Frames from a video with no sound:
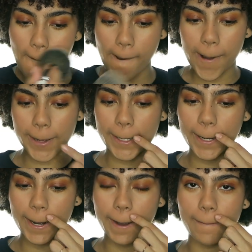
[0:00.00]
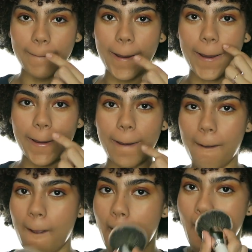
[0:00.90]
It itches like right
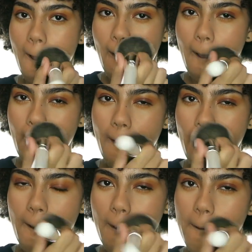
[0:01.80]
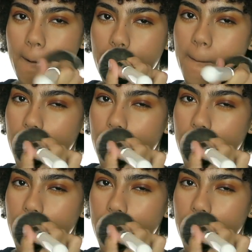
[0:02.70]
here. Oh